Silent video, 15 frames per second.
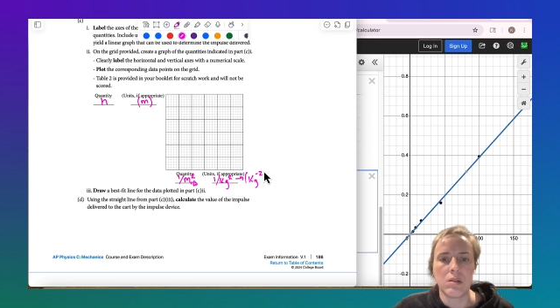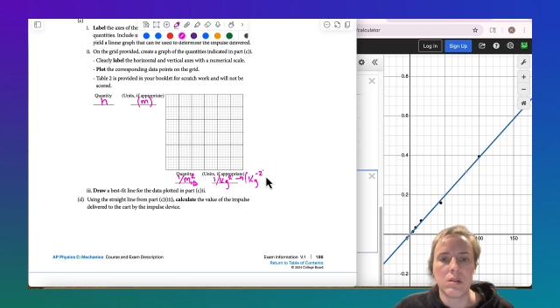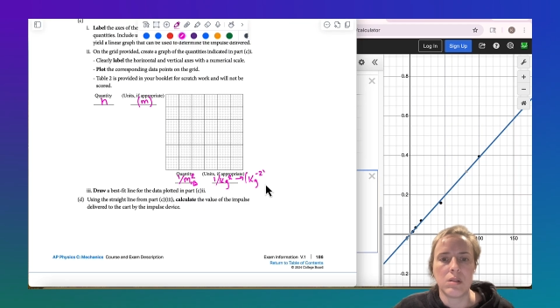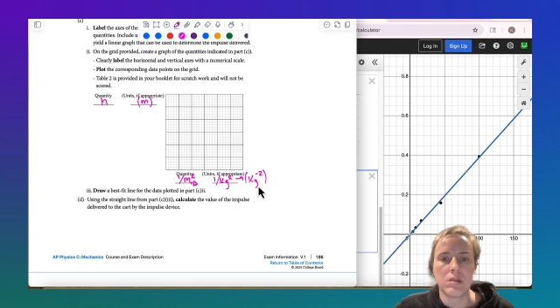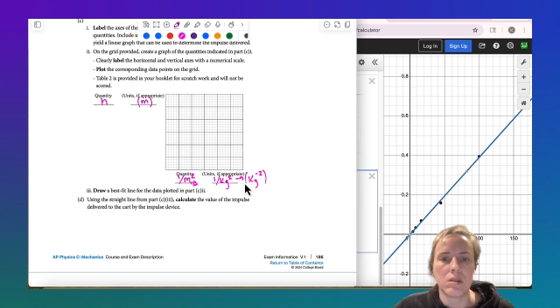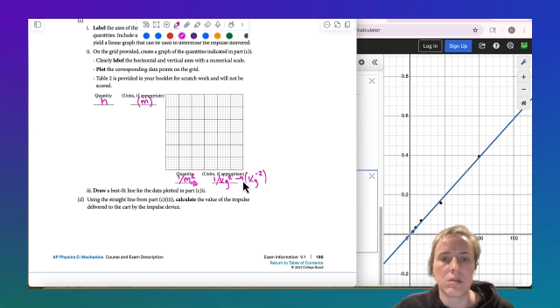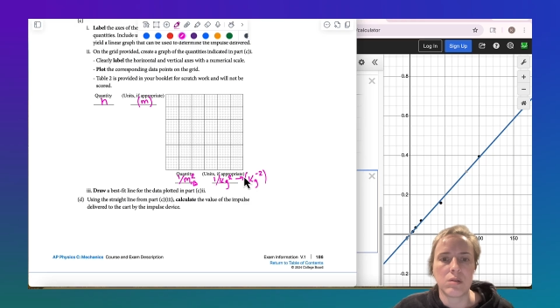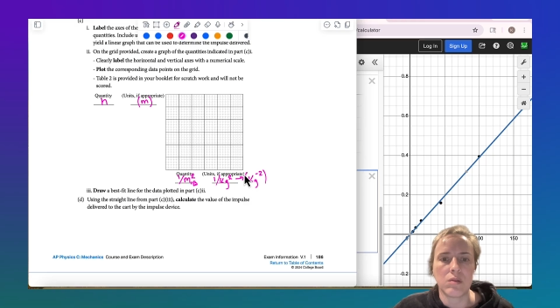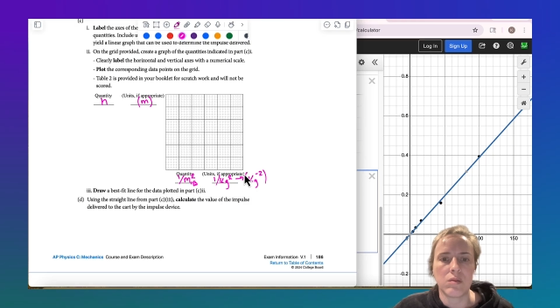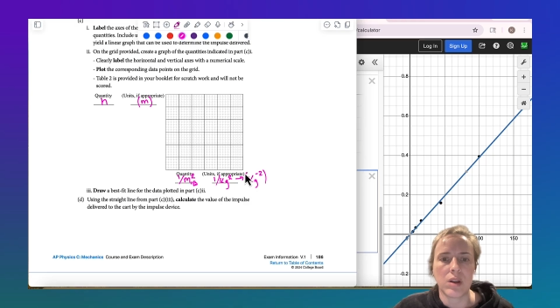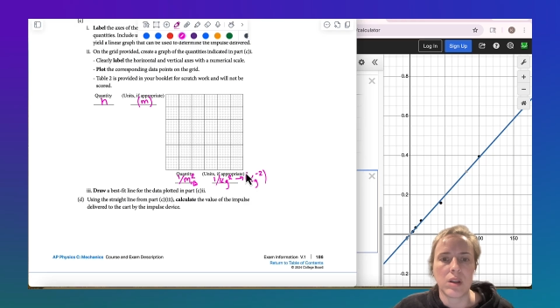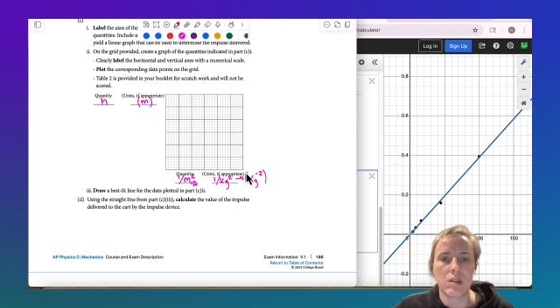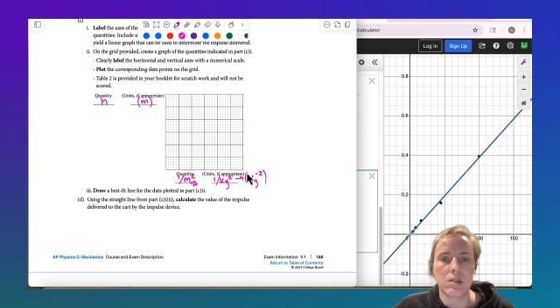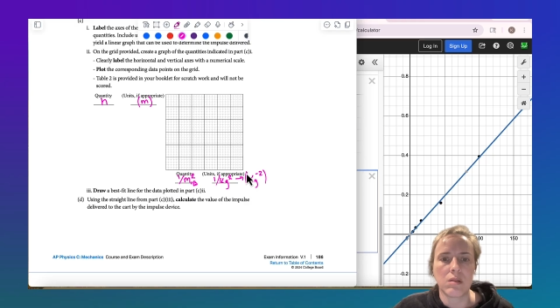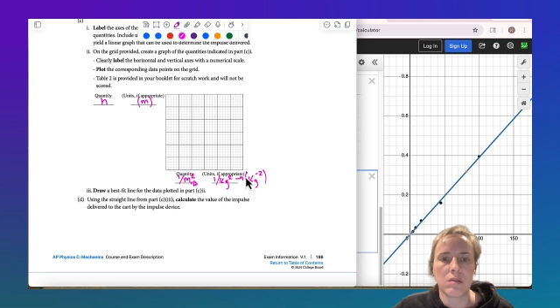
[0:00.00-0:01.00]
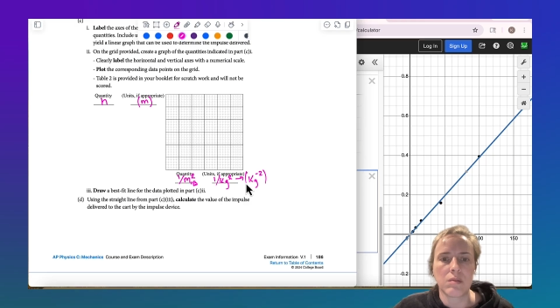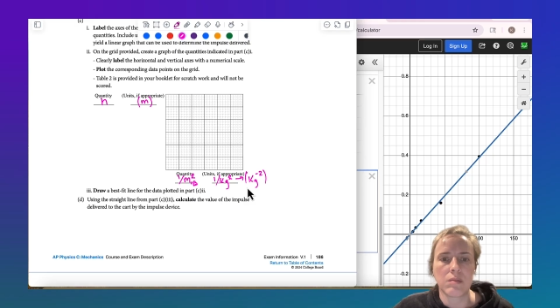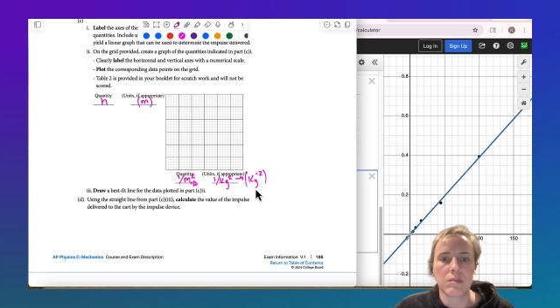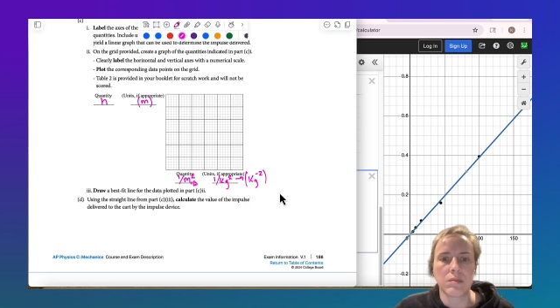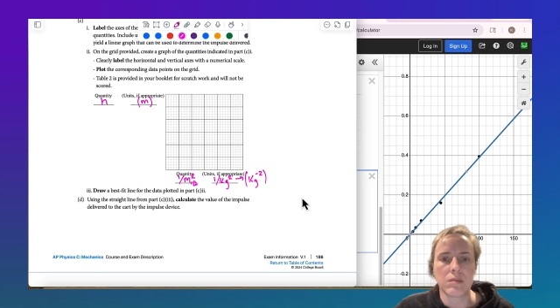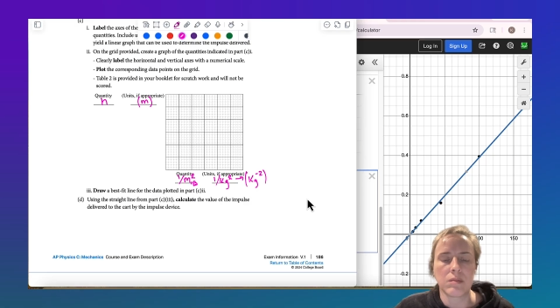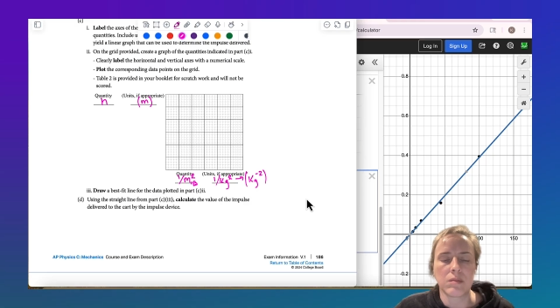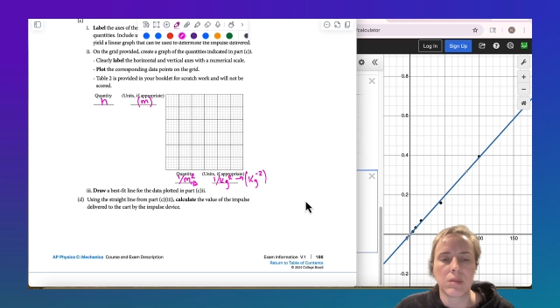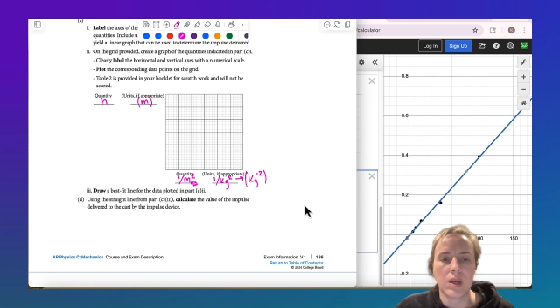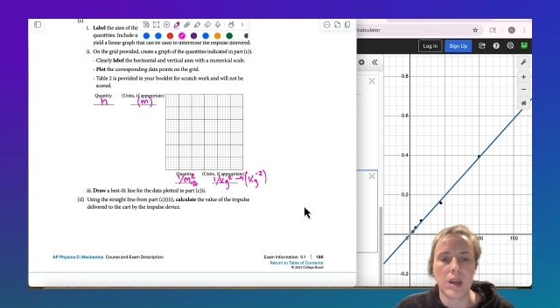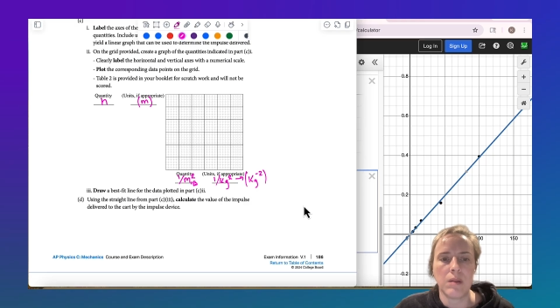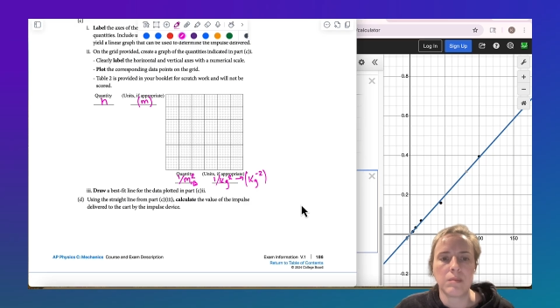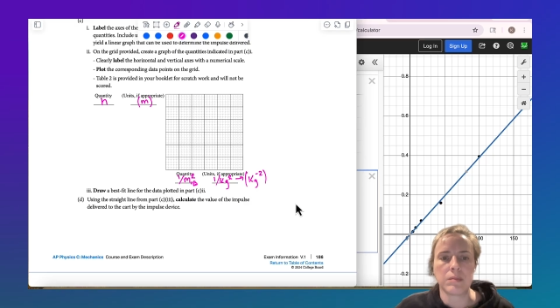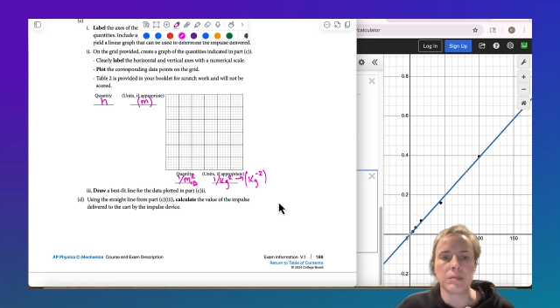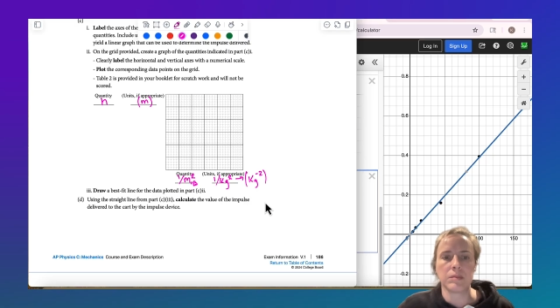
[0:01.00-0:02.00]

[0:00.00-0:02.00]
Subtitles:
is also fine. Okay.